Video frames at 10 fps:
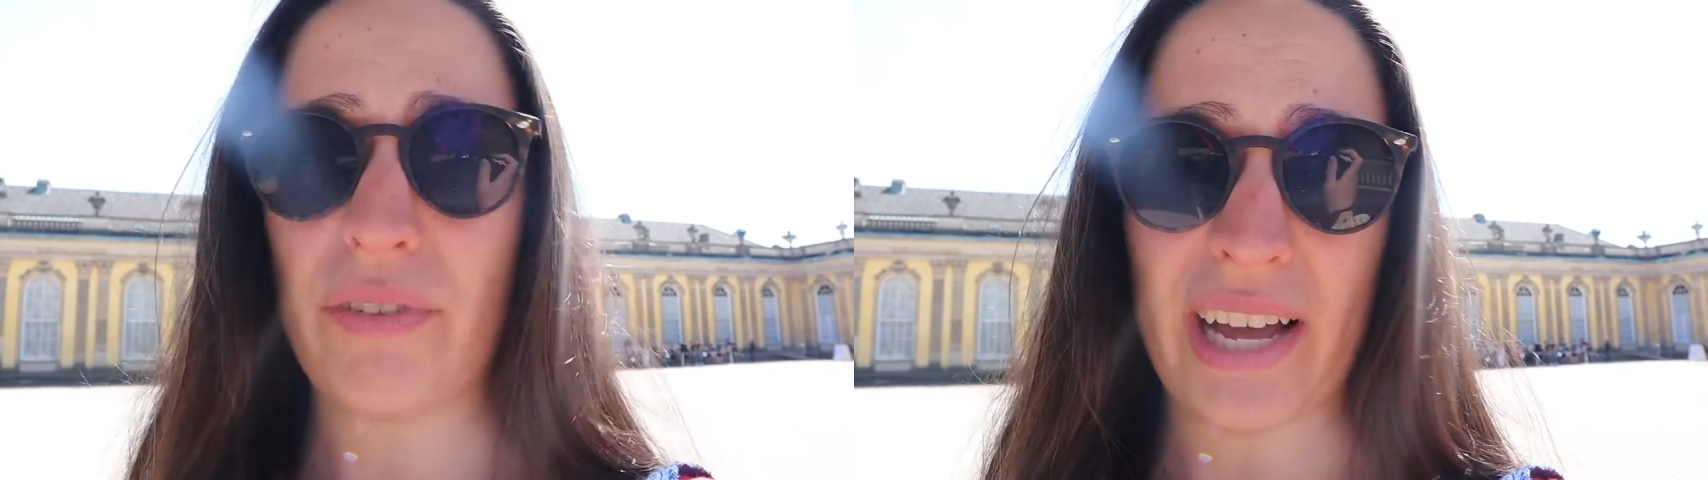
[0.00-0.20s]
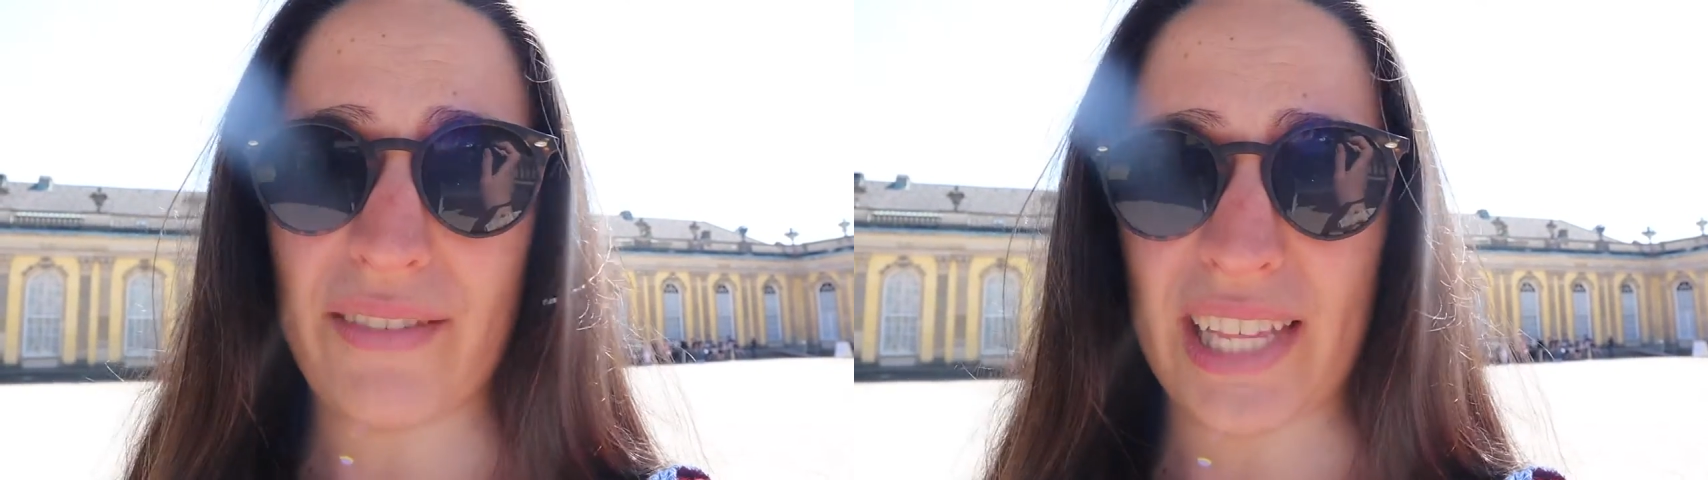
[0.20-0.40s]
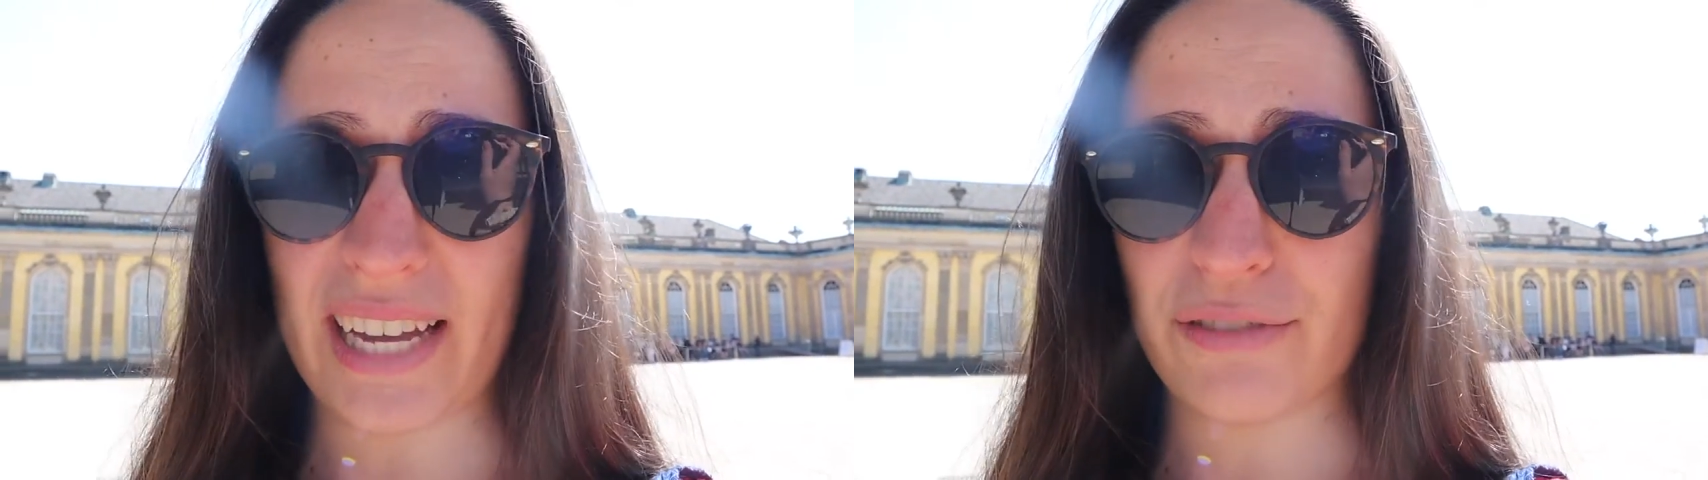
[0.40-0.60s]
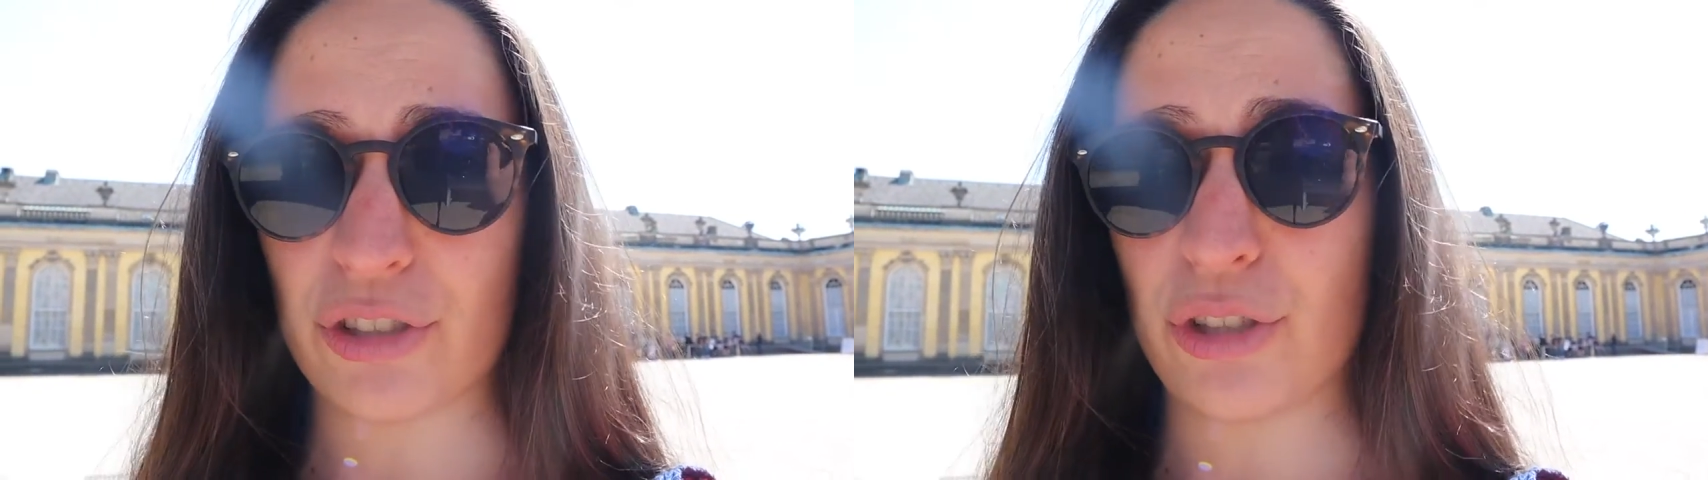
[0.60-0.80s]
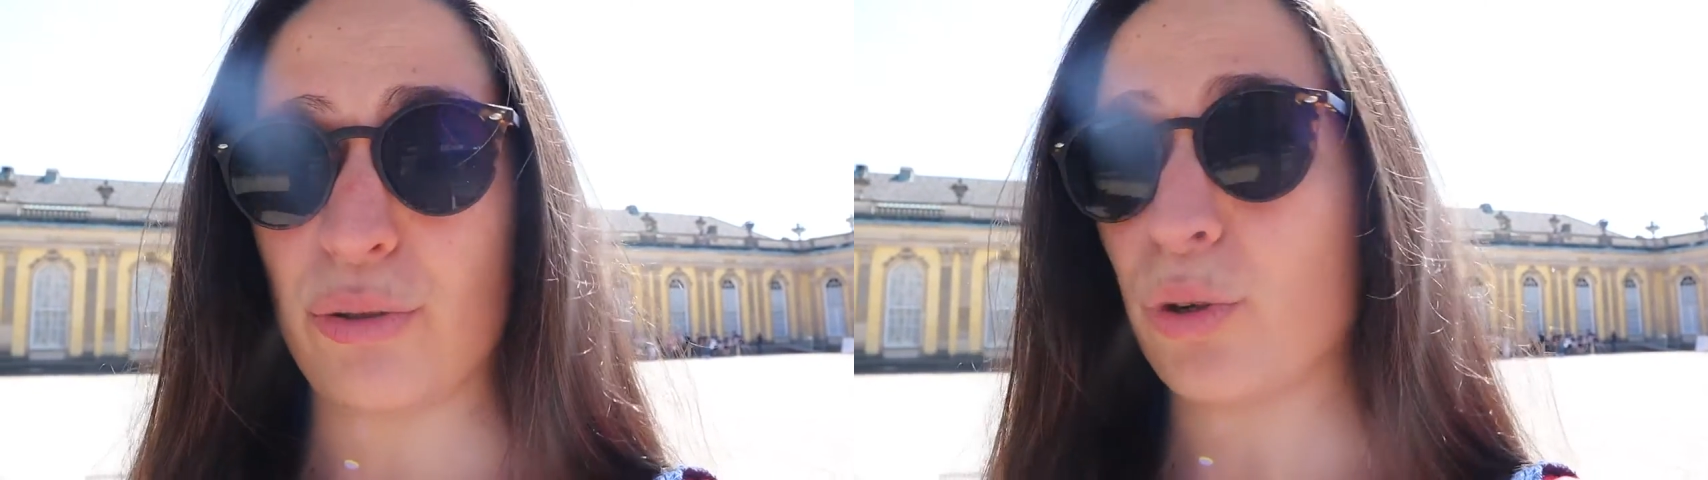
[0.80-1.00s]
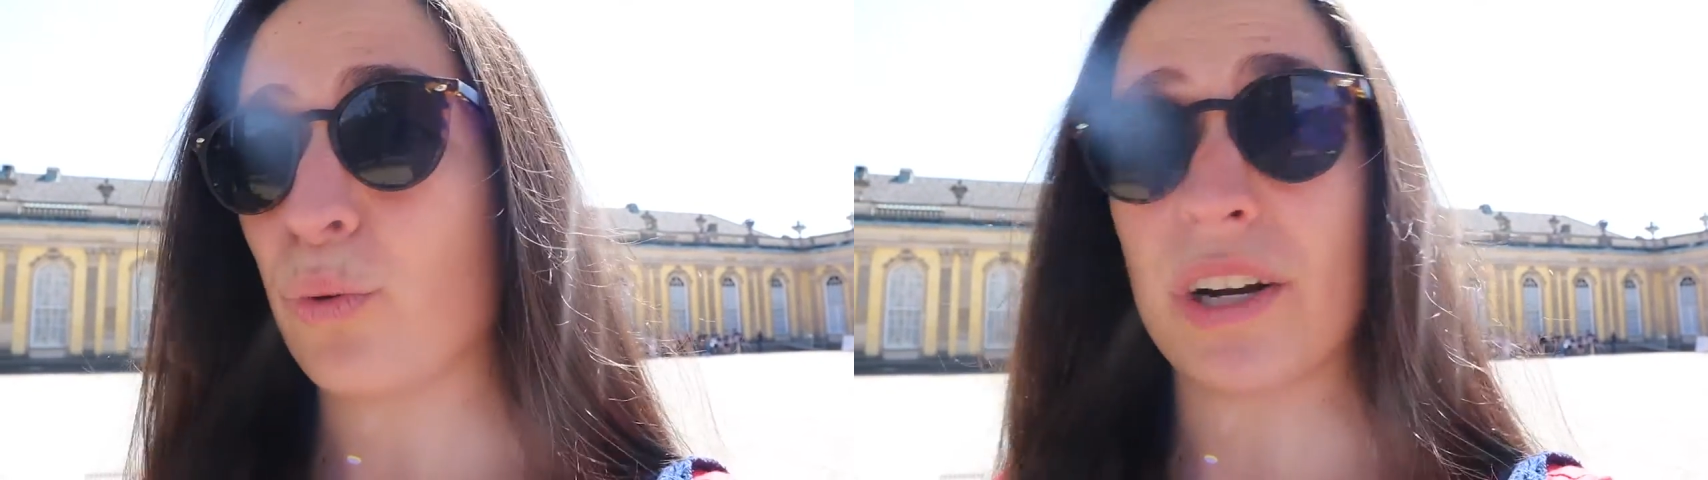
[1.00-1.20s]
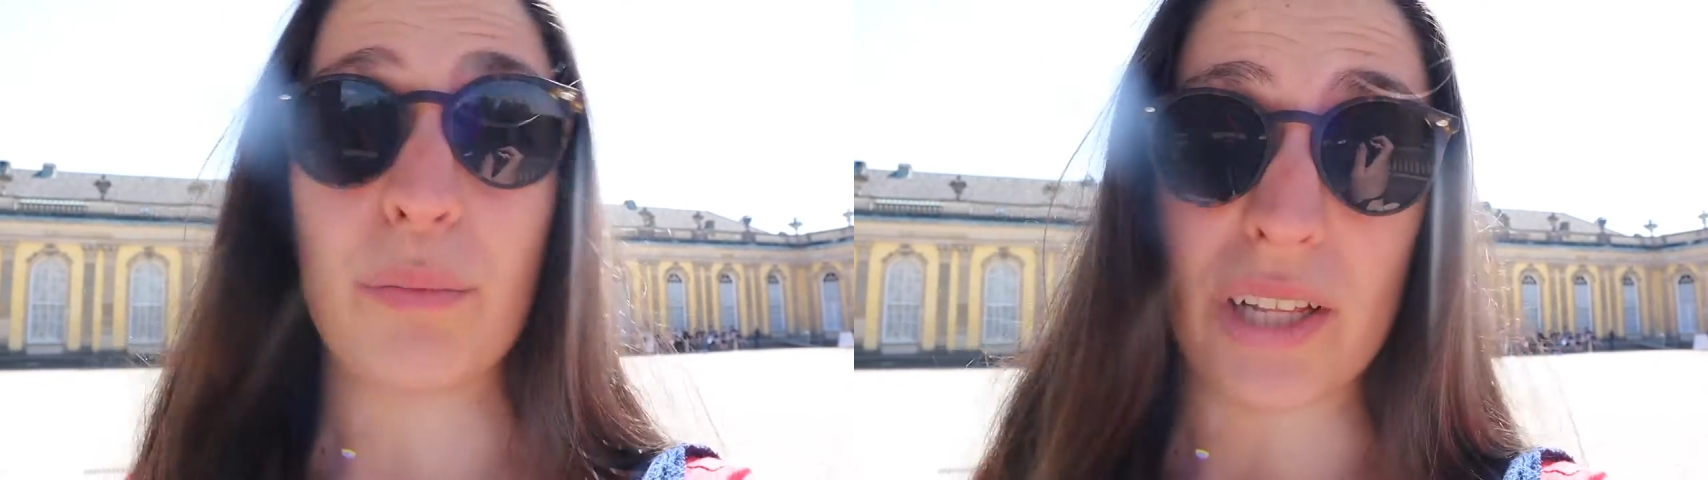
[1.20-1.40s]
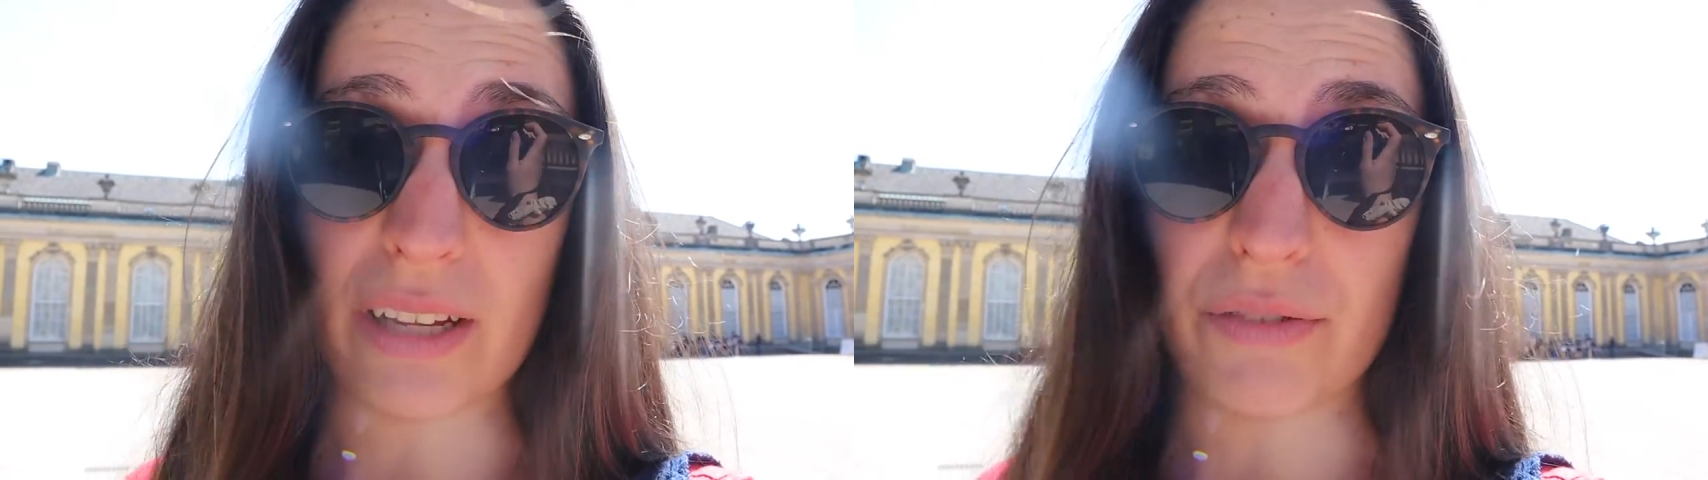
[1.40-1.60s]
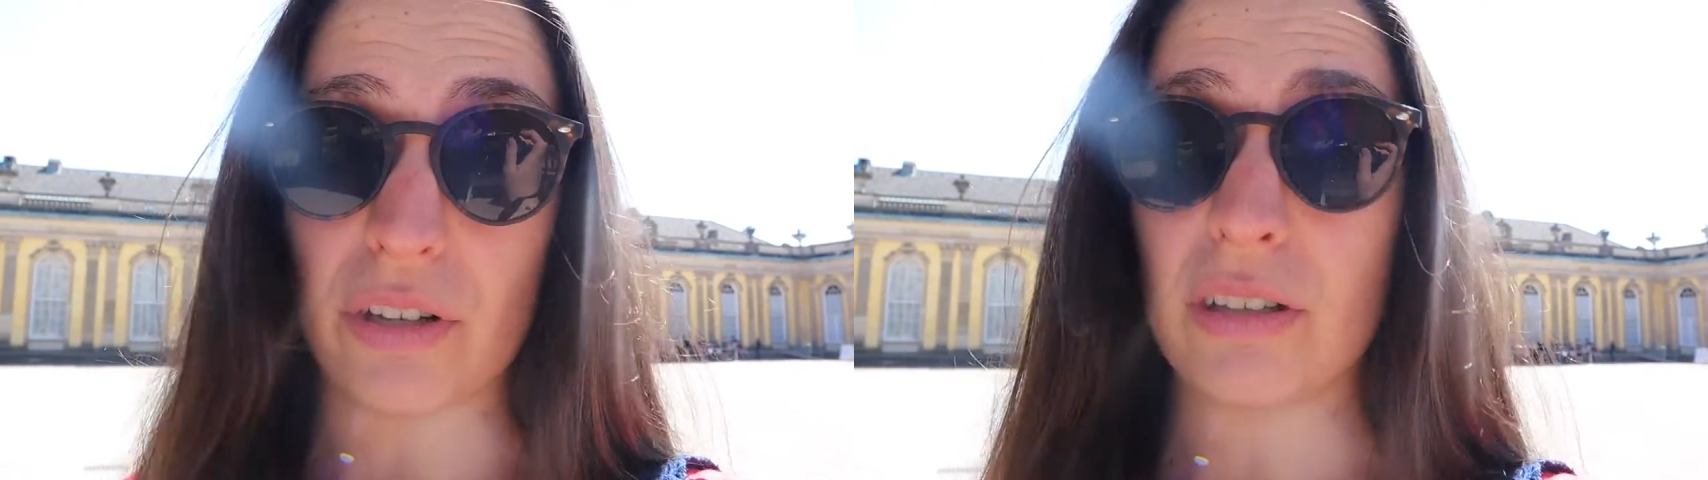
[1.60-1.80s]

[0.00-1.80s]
5 in the afternoon were completely full.